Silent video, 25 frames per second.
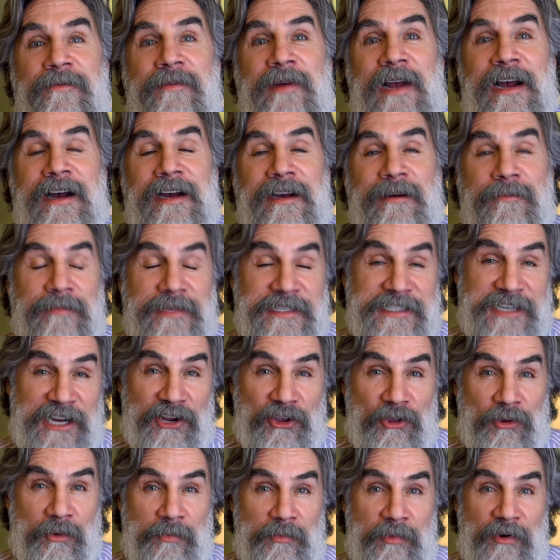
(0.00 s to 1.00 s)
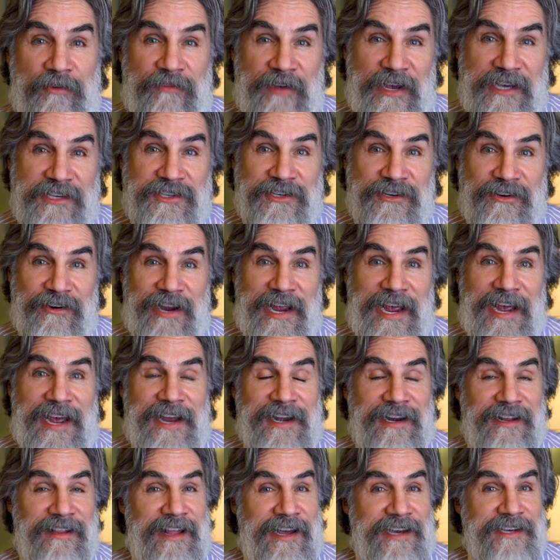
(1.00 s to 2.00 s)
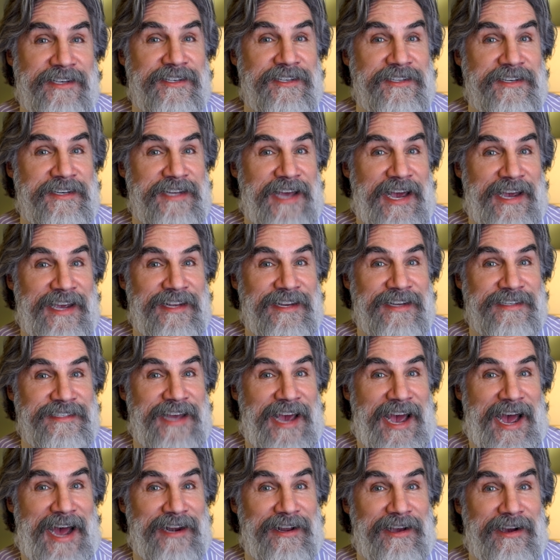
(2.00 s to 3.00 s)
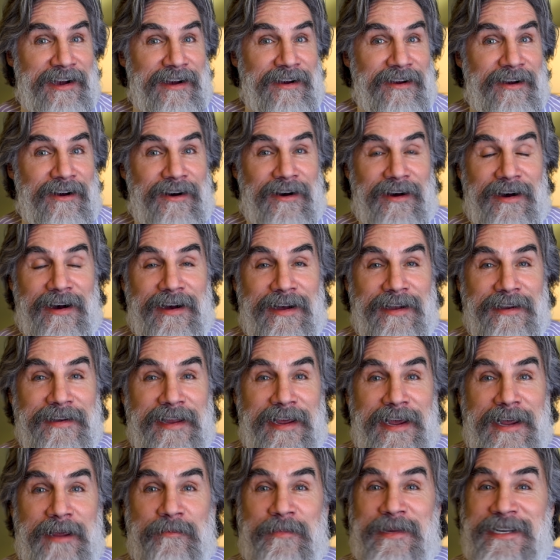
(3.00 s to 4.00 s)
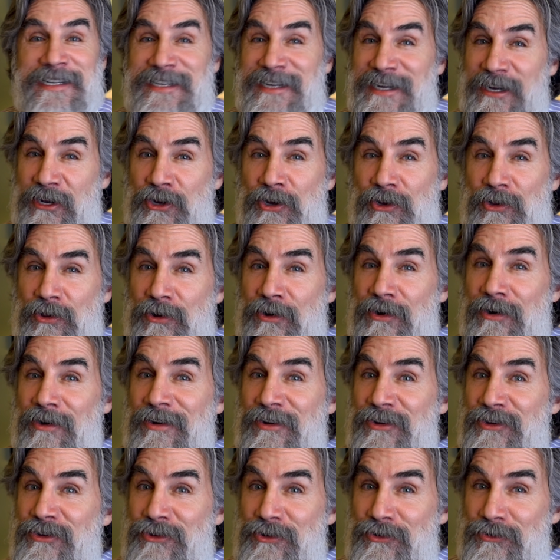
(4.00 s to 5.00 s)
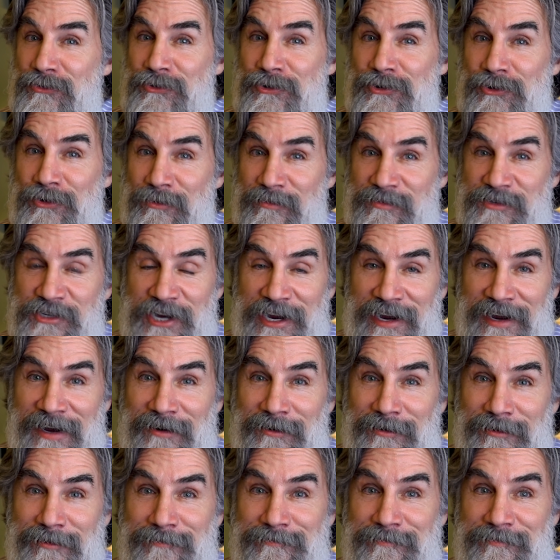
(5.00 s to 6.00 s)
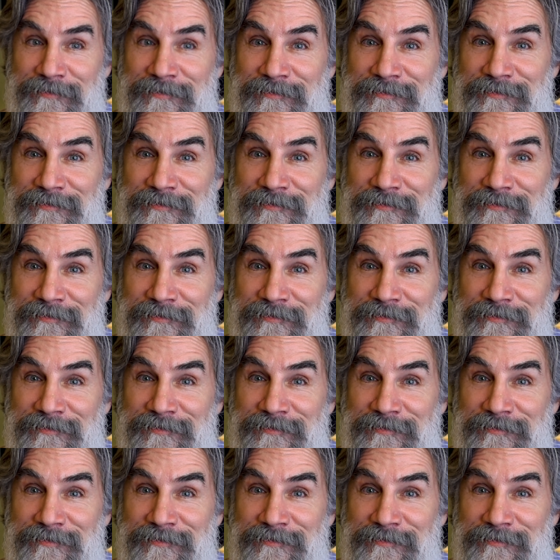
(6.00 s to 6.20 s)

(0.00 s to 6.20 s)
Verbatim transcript: a particular professor analyzed da data on a particular YouTube channel.